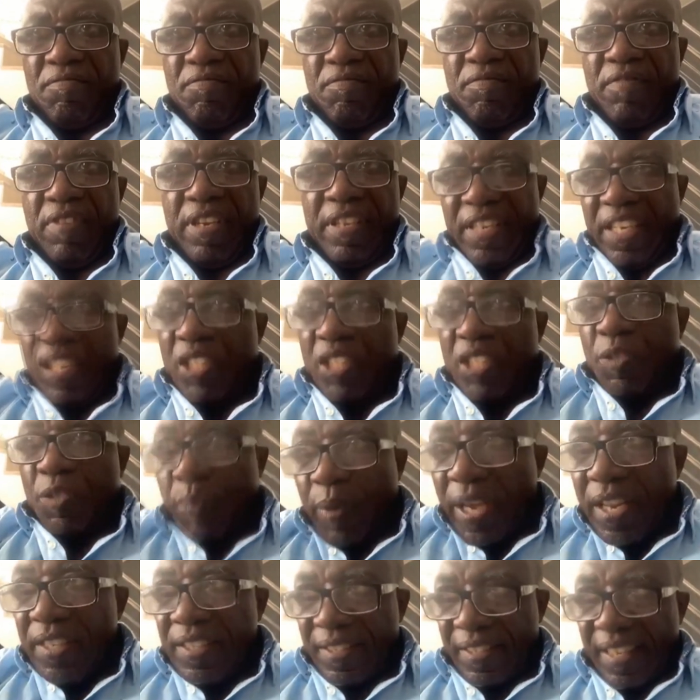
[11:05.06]
it has been
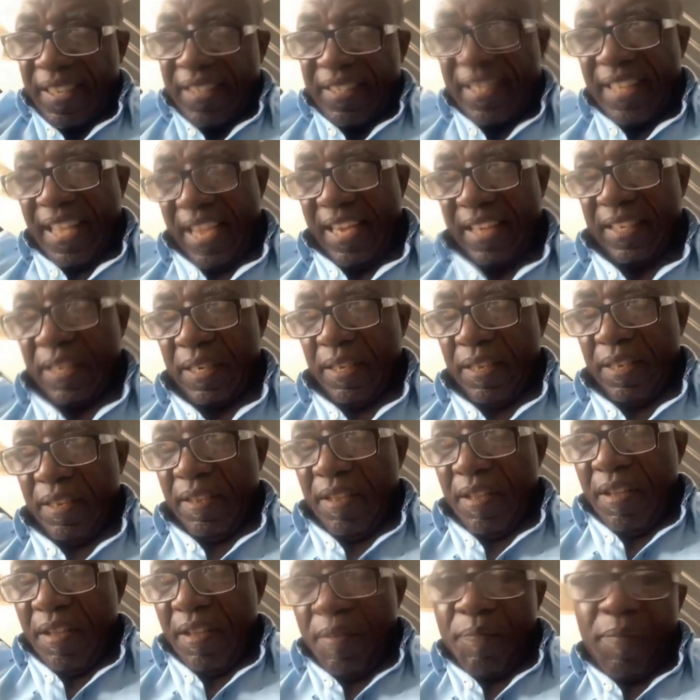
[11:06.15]
since then.
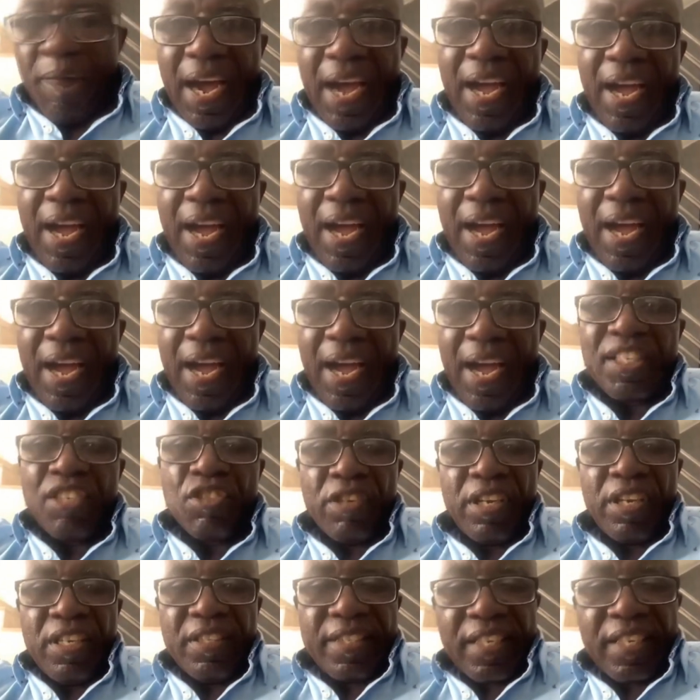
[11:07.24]

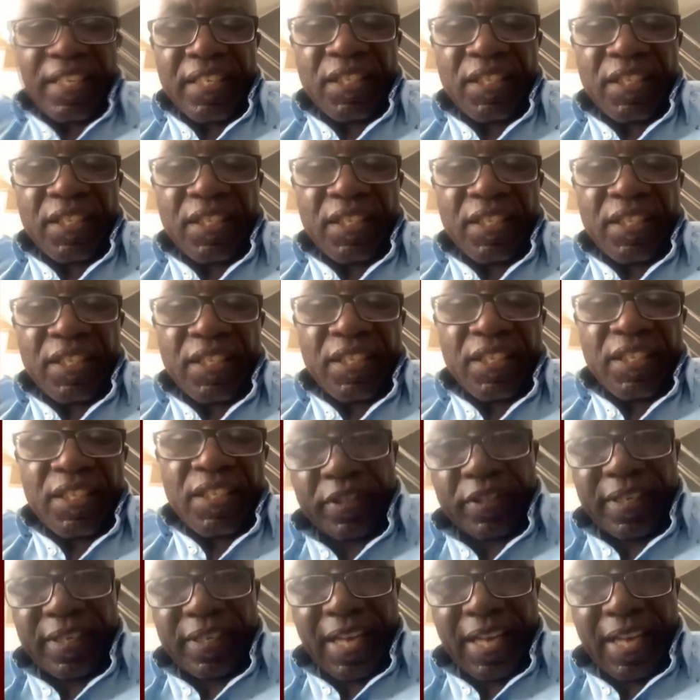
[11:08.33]
It is worthy to
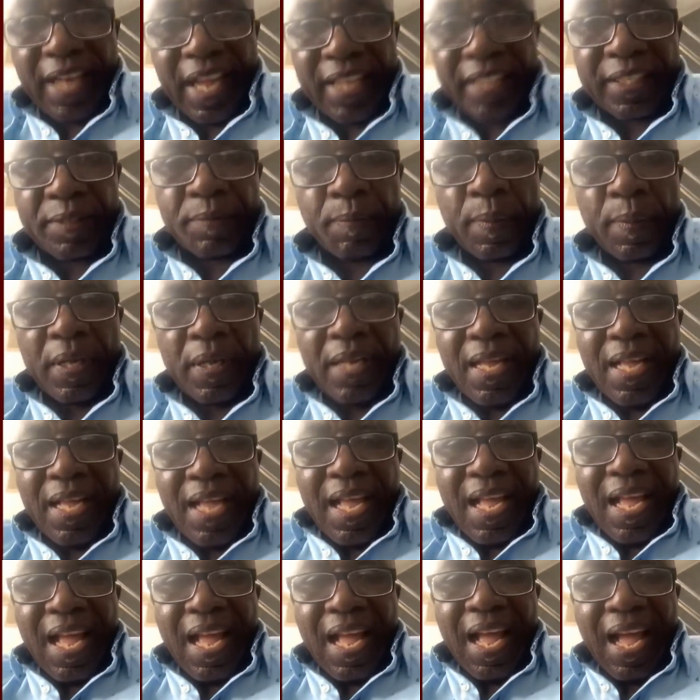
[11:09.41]
note that
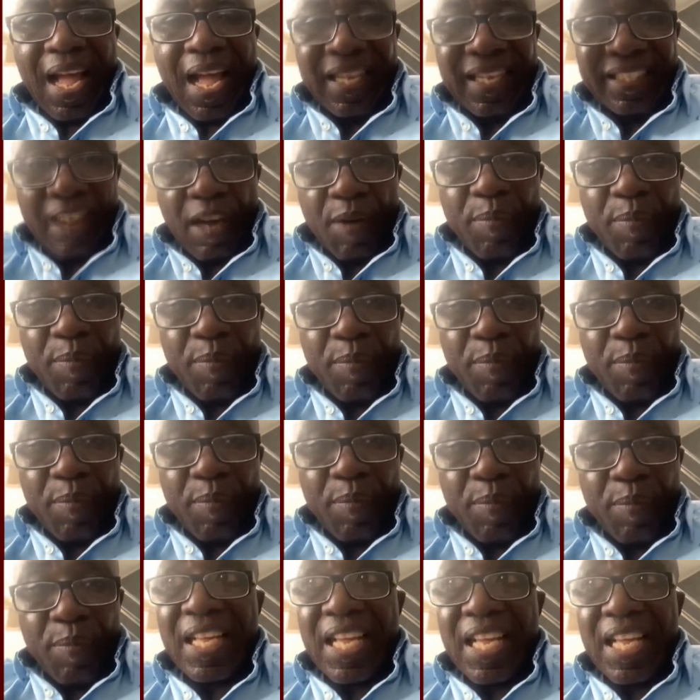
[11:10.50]
at our meeting,
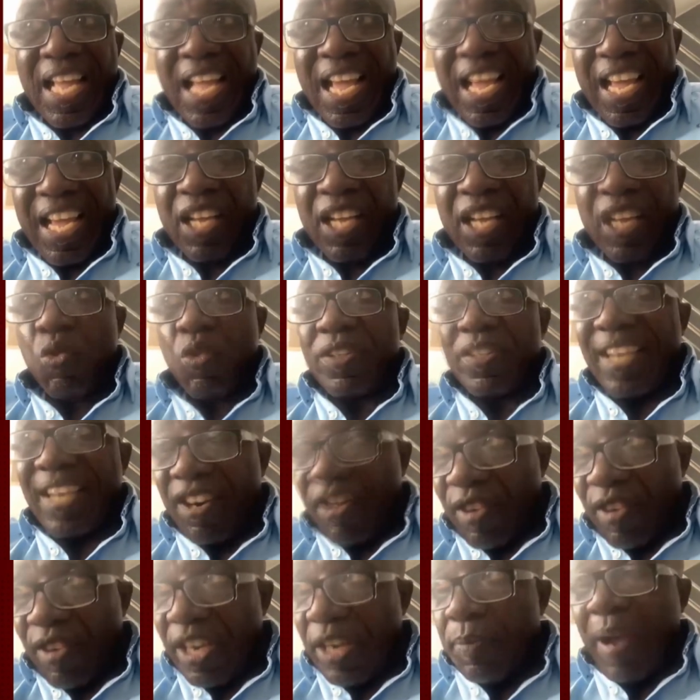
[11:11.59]
it was
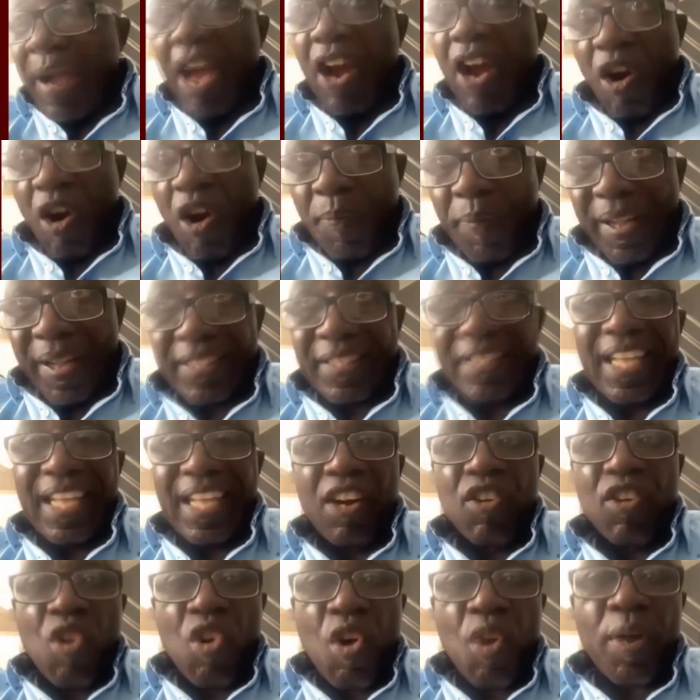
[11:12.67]
agreed by all parties that
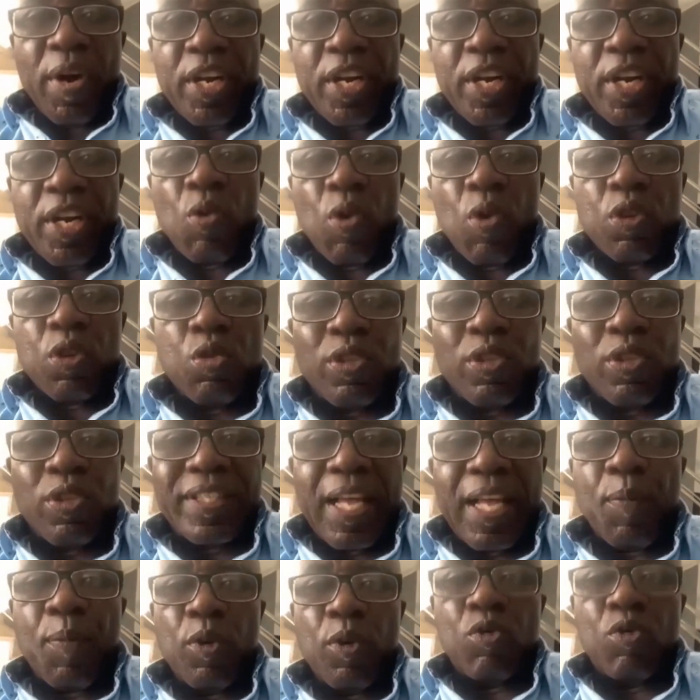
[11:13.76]
nobody was to step
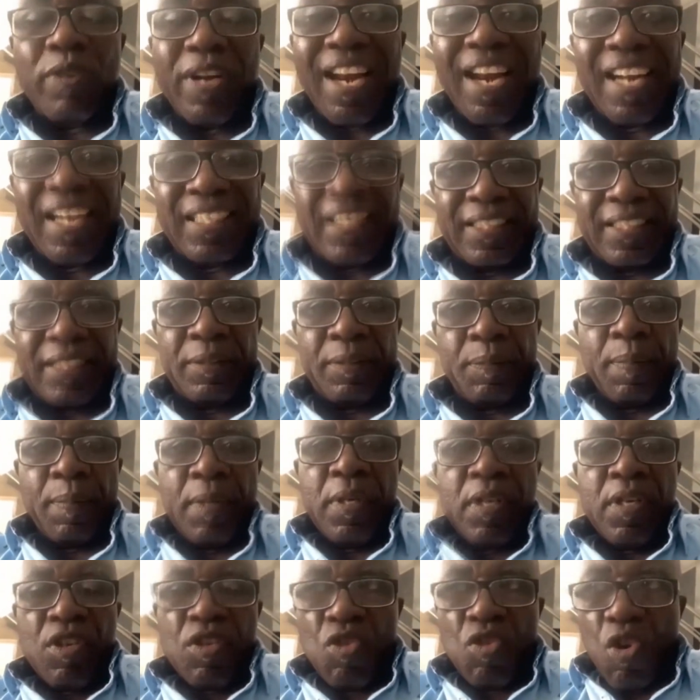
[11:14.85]
onto the land.
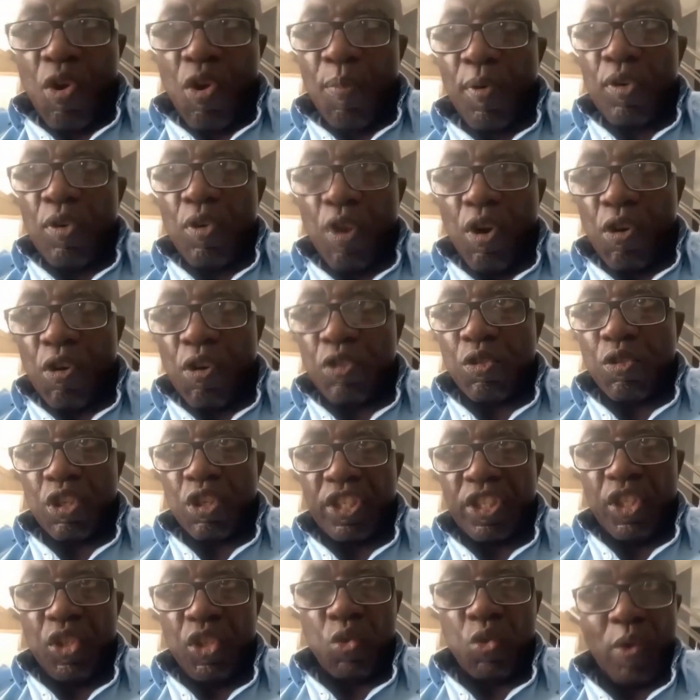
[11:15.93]
No
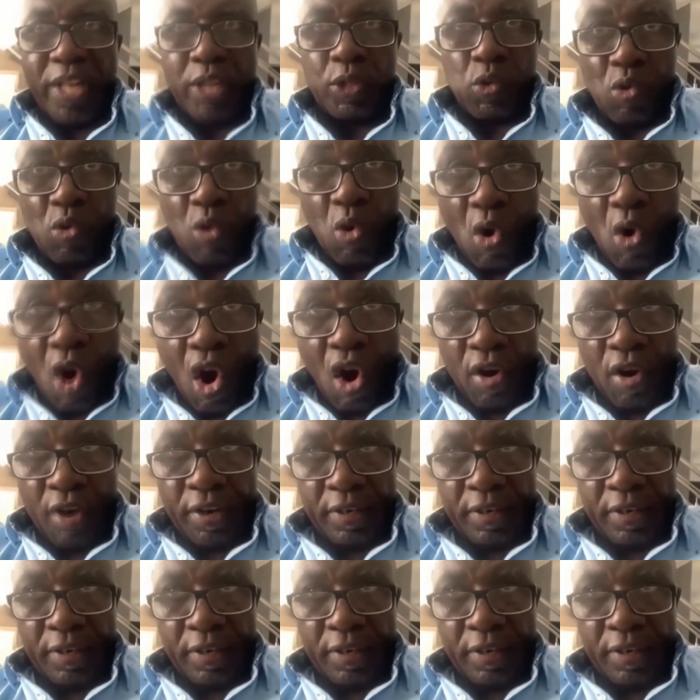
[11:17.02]
constructions were to go on